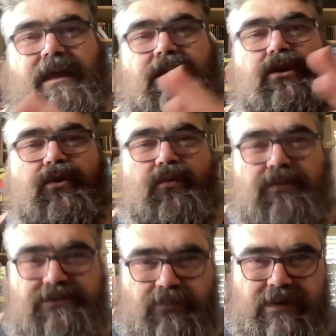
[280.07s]
and who
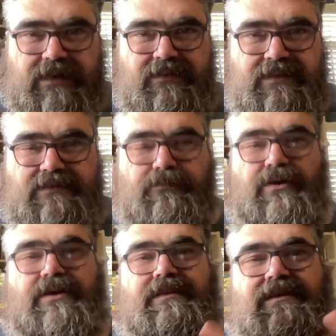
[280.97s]
was reading this
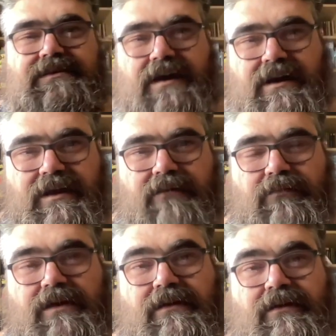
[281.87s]
book at the
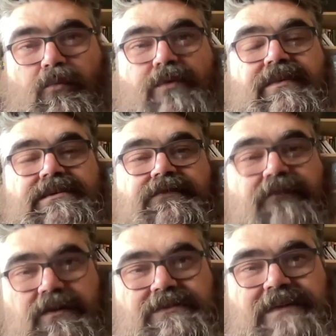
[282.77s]
time when this
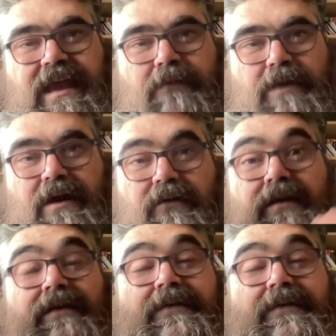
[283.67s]
first came out,